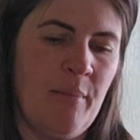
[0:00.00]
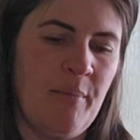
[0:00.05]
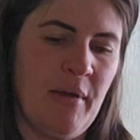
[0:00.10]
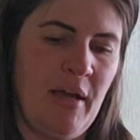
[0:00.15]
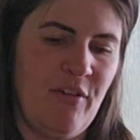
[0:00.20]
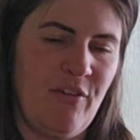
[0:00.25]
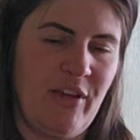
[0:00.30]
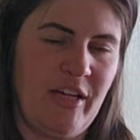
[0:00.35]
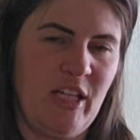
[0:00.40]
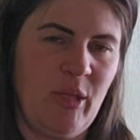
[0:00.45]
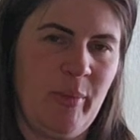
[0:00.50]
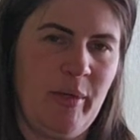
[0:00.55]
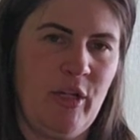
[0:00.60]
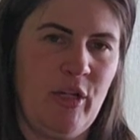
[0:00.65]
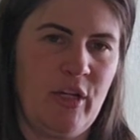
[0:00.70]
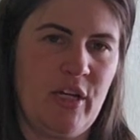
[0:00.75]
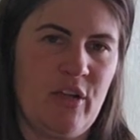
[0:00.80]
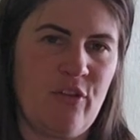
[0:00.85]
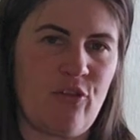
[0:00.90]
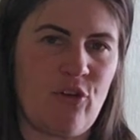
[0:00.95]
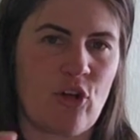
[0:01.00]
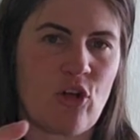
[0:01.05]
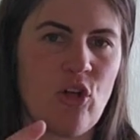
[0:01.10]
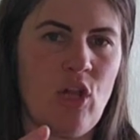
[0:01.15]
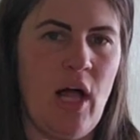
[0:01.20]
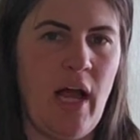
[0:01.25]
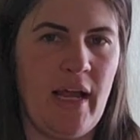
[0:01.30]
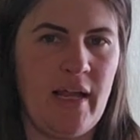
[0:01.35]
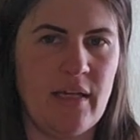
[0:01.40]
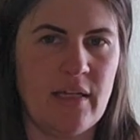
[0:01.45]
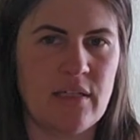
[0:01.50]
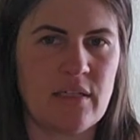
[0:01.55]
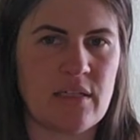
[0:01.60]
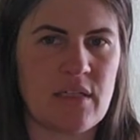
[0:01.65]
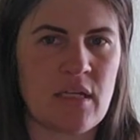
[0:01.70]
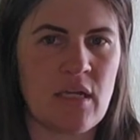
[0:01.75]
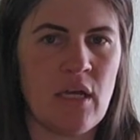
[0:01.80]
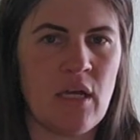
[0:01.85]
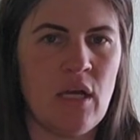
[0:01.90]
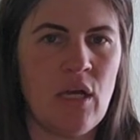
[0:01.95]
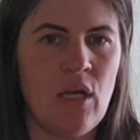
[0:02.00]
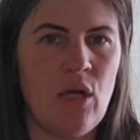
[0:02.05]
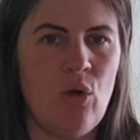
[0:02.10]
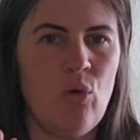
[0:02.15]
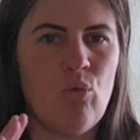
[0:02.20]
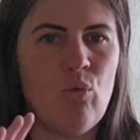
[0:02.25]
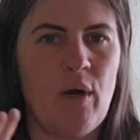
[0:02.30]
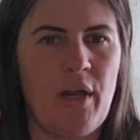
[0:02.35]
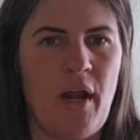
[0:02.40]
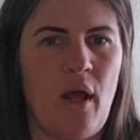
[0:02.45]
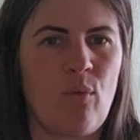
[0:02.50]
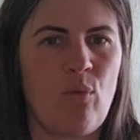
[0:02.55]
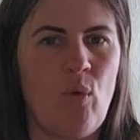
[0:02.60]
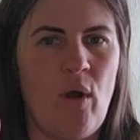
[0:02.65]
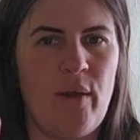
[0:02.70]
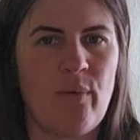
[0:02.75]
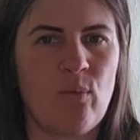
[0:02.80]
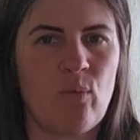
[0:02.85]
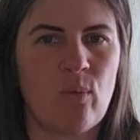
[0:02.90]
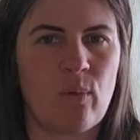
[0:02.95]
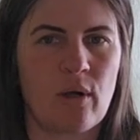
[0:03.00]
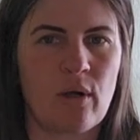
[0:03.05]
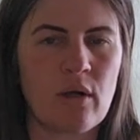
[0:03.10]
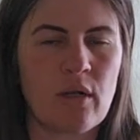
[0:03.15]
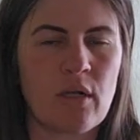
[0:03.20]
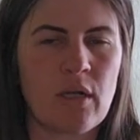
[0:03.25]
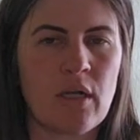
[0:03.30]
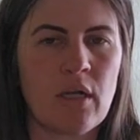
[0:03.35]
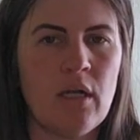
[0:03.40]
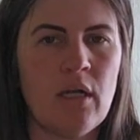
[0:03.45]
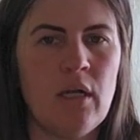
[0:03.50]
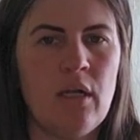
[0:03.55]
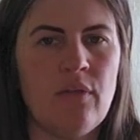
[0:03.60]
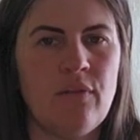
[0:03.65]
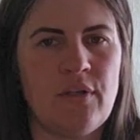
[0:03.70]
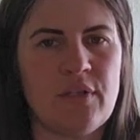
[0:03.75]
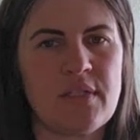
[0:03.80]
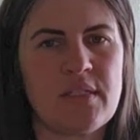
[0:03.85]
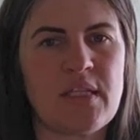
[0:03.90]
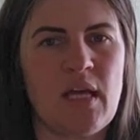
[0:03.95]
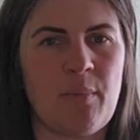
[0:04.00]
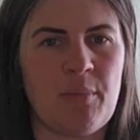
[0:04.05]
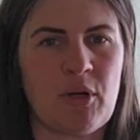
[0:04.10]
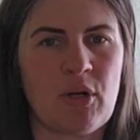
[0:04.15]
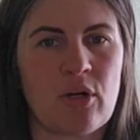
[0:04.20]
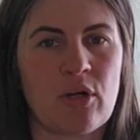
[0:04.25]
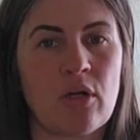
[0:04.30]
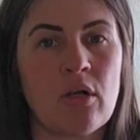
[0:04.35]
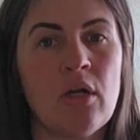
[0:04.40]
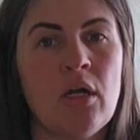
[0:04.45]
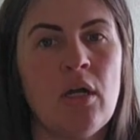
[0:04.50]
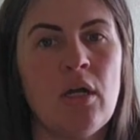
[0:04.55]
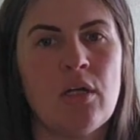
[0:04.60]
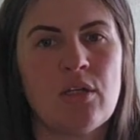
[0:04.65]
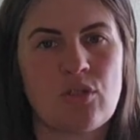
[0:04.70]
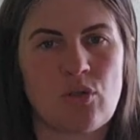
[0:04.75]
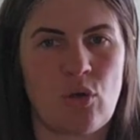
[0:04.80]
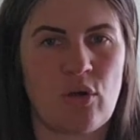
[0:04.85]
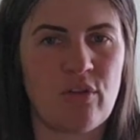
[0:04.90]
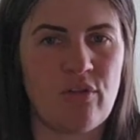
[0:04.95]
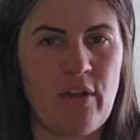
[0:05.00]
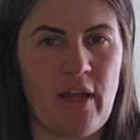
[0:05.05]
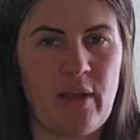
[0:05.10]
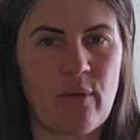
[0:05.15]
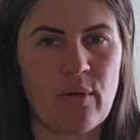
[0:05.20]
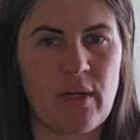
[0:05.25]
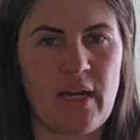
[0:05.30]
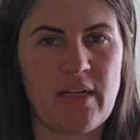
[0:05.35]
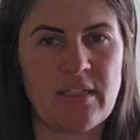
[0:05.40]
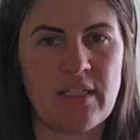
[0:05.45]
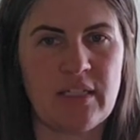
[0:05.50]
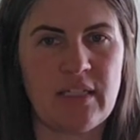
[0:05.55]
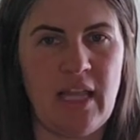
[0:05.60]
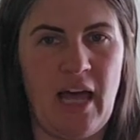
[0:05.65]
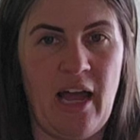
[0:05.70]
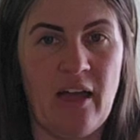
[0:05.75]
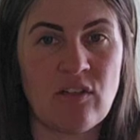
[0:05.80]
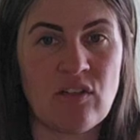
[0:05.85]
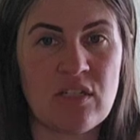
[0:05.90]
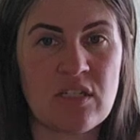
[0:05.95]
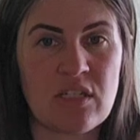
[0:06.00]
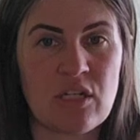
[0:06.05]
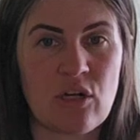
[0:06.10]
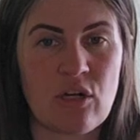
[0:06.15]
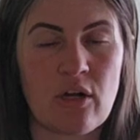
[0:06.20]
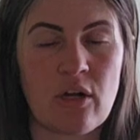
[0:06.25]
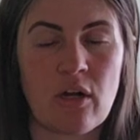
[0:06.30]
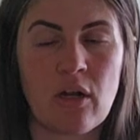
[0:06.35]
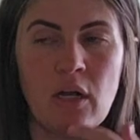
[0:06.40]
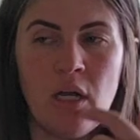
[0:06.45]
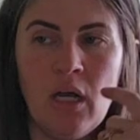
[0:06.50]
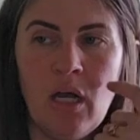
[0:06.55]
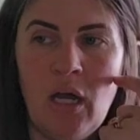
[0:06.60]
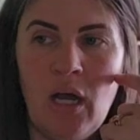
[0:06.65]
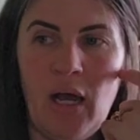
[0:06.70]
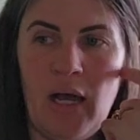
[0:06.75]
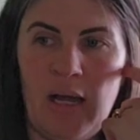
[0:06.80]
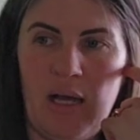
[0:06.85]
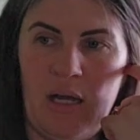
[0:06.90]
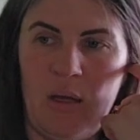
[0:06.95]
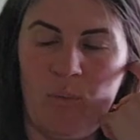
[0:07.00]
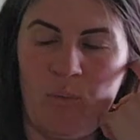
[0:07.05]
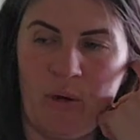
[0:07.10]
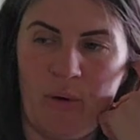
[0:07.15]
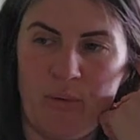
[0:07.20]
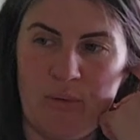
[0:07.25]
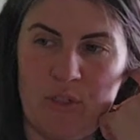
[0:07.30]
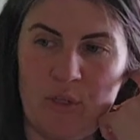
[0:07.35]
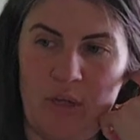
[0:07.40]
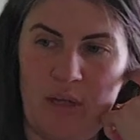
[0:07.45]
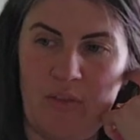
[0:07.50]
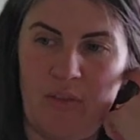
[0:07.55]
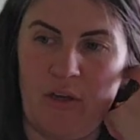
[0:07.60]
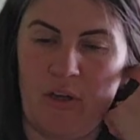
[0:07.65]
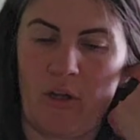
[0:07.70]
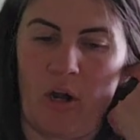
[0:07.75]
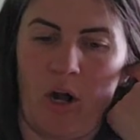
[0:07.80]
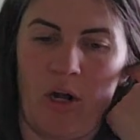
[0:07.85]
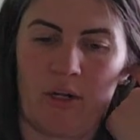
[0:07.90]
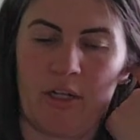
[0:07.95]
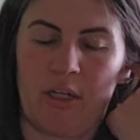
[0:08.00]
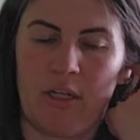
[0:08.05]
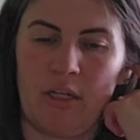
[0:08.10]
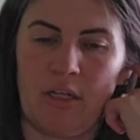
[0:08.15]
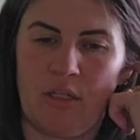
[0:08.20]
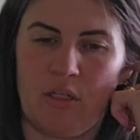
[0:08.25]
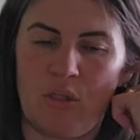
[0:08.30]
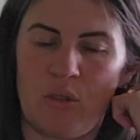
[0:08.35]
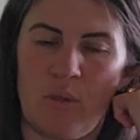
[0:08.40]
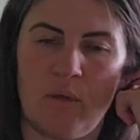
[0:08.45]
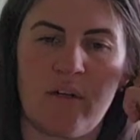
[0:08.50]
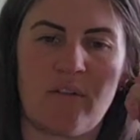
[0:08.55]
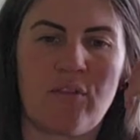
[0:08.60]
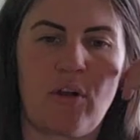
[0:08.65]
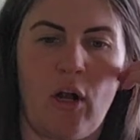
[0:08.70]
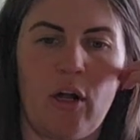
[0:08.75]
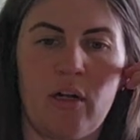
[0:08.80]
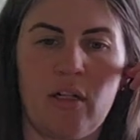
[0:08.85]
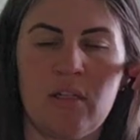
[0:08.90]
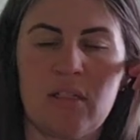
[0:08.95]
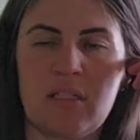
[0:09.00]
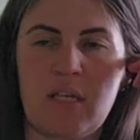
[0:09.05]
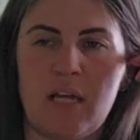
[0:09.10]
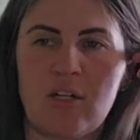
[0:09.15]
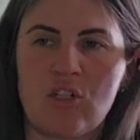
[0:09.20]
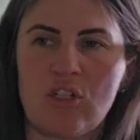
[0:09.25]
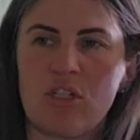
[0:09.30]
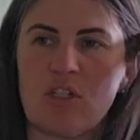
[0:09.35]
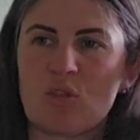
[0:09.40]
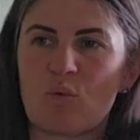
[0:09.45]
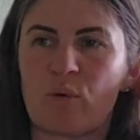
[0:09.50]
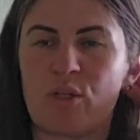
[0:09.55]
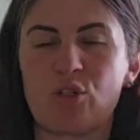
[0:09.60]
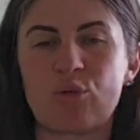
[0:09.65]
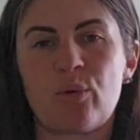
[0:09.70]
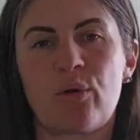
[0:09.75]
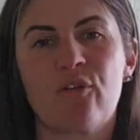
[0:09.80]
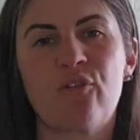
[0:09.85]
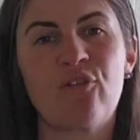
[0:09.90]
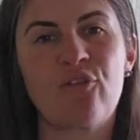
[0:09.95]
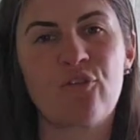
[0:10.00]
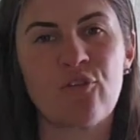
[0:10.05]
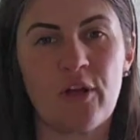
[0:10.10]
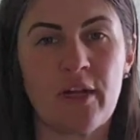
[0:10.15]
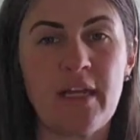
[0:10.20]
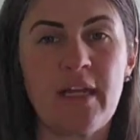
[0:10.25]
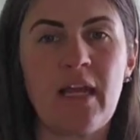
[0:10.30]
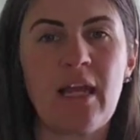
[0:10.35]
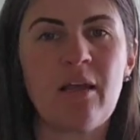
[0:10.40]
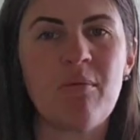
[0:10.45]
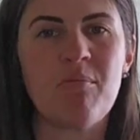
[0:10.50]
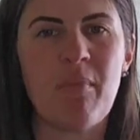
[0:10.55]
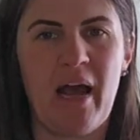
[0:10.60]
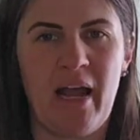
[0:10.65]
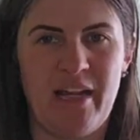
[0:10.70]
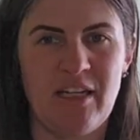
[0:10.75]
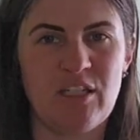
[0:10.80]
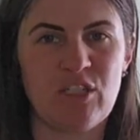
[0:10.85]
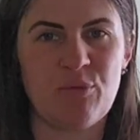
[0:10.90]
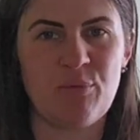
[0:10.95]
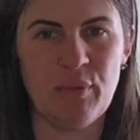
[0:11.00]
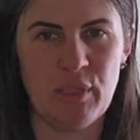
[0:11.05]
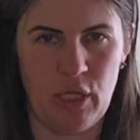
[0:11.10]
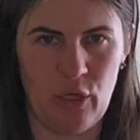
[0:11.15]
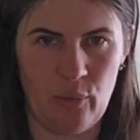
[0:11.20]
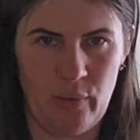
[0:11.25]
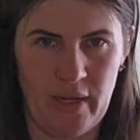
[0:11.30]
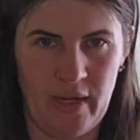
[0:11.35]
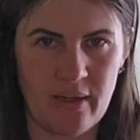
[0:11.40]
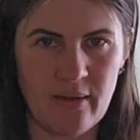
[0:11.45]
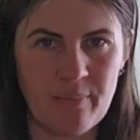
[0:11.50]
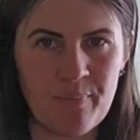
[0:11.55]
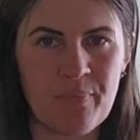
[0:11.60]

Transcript: availability for client one-on-one work this summer, sort of like what I did last year. We were doing the intuitive garden sessions, which were freaking mind-blowing.